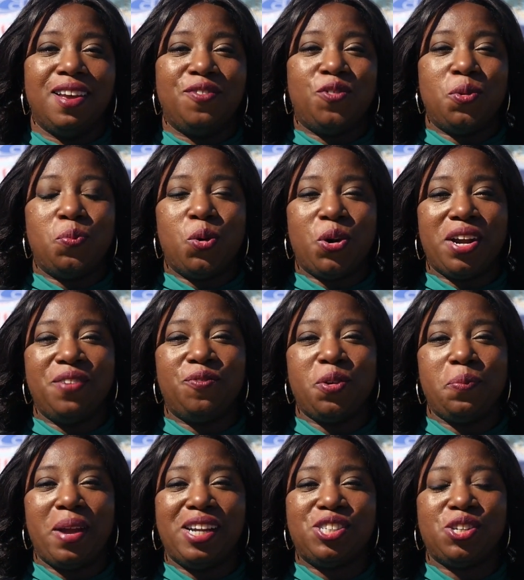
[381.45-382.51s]
For more
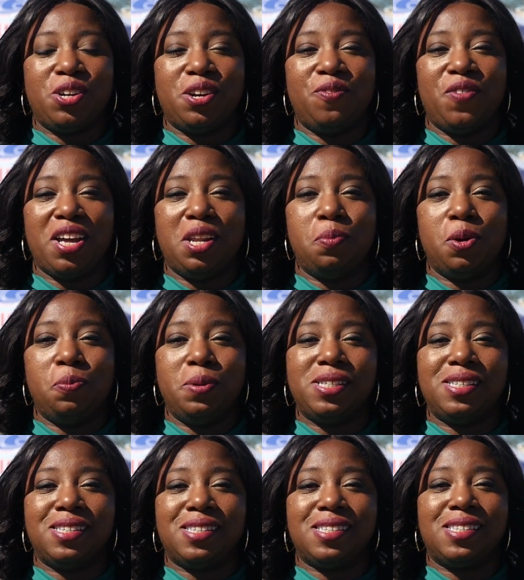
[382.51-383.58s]
information on available
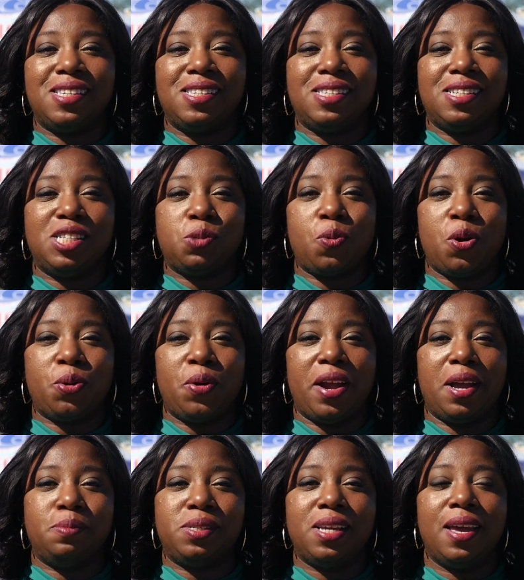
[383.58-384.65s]
business assistance
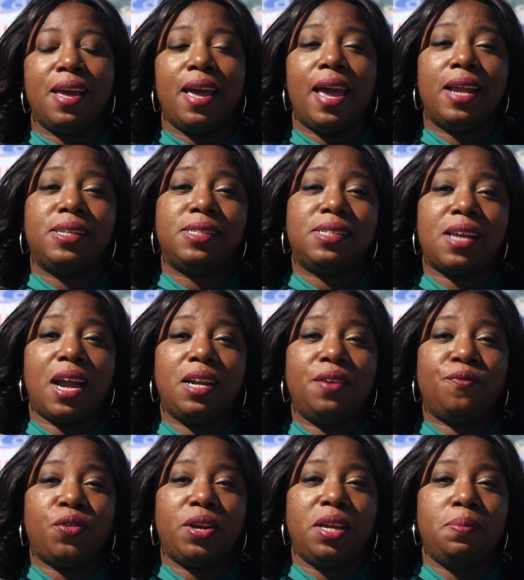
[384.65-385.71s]
programs and to sign up
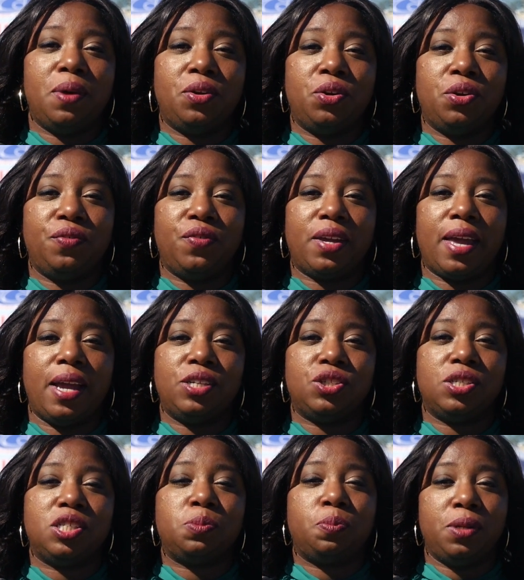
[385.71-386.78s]
for email
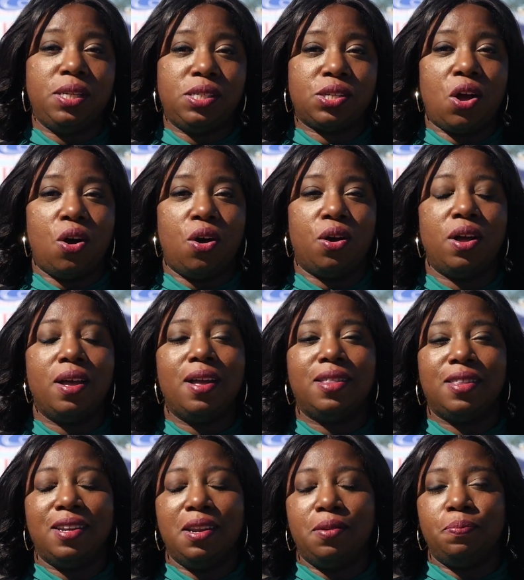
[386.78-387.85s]
notifications, please call
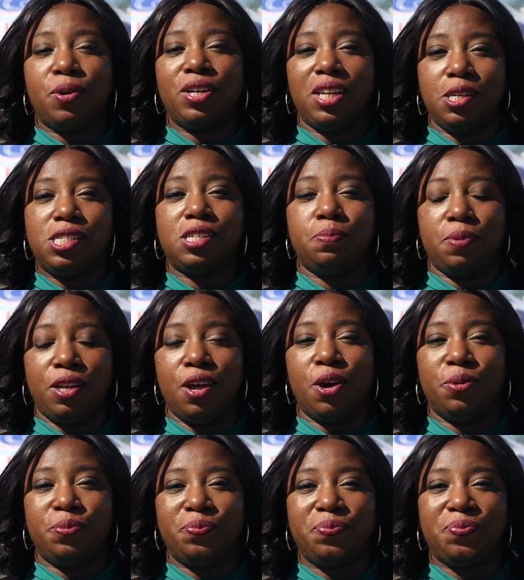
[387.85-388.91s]
the number listed below.